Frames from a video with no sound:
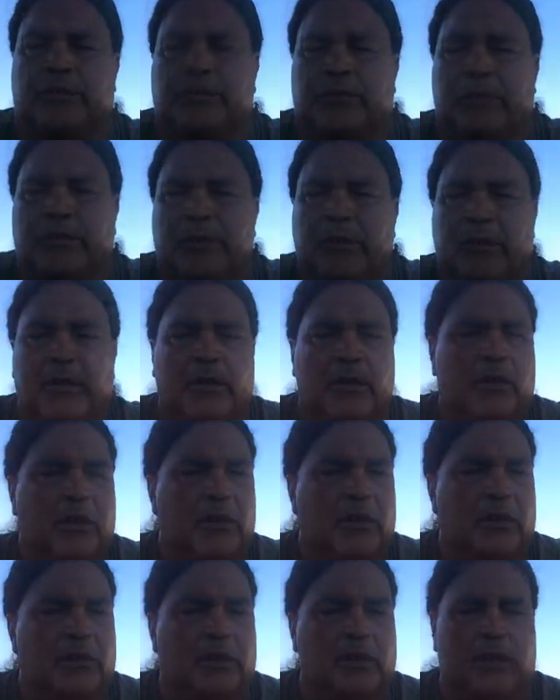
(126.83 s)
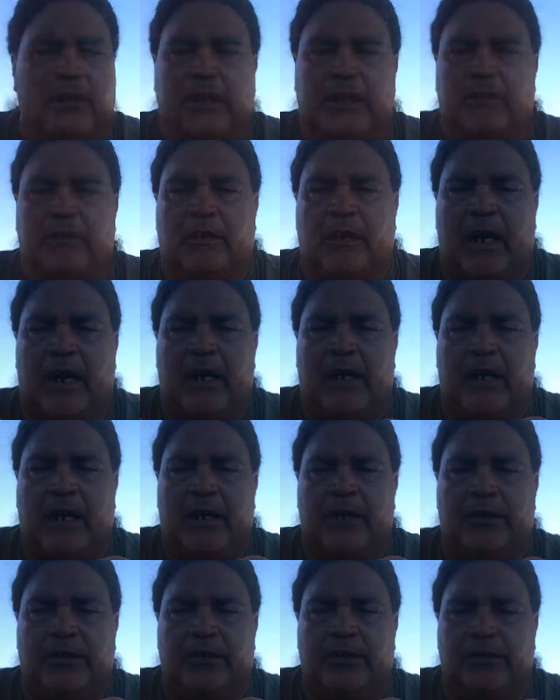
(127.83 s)
the leader line I use
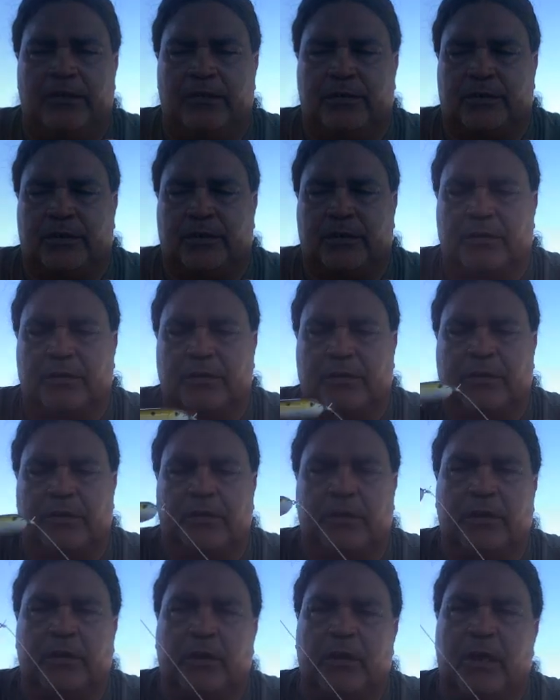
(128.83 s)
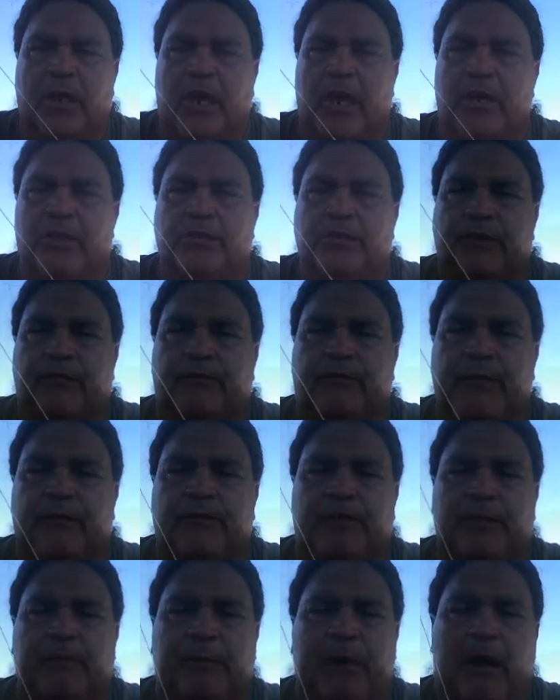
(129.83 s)
a 50-pound
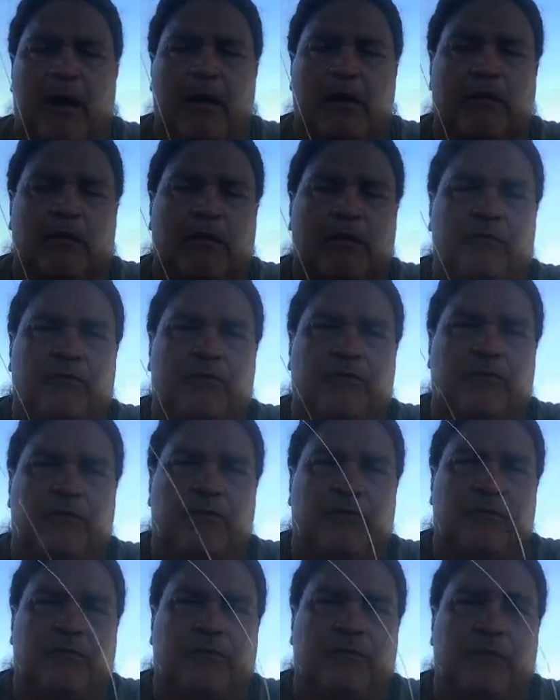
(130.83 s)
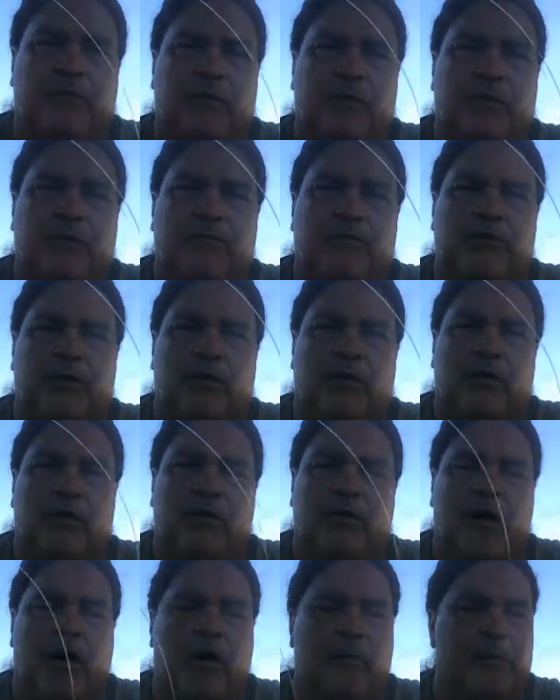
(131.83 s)
fluorocarbon by
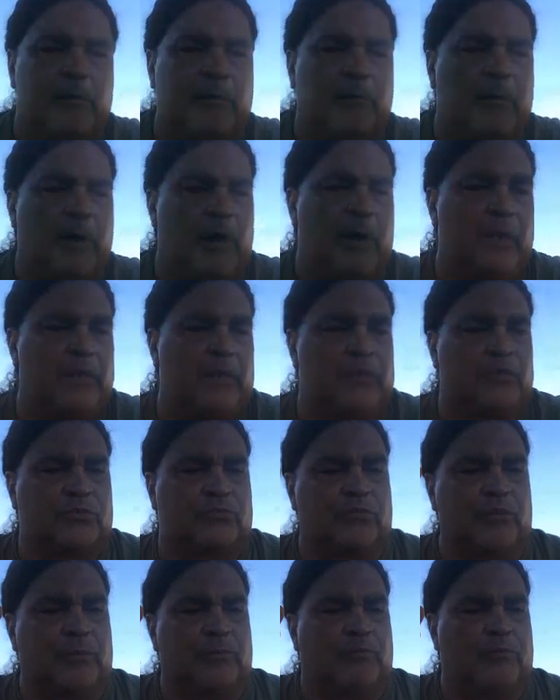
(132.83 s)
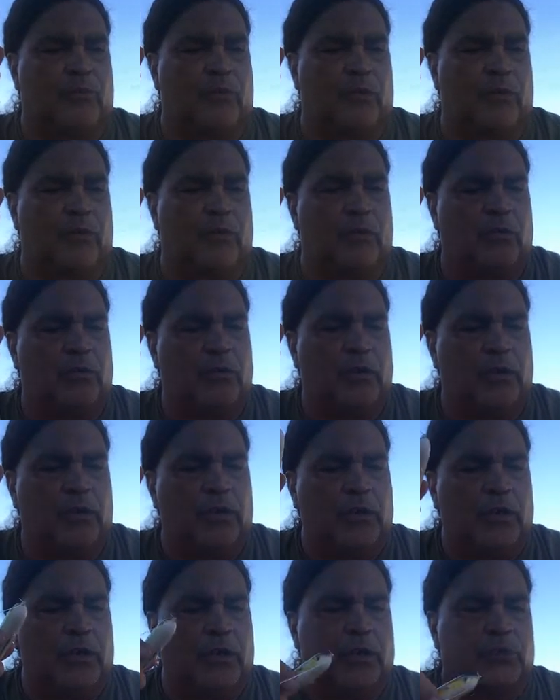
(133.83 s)
Extreme Floral. Extreme
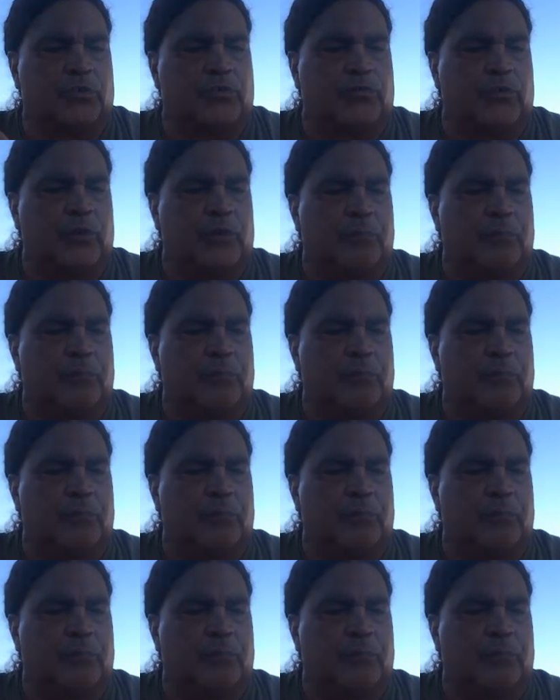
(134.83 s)
Braid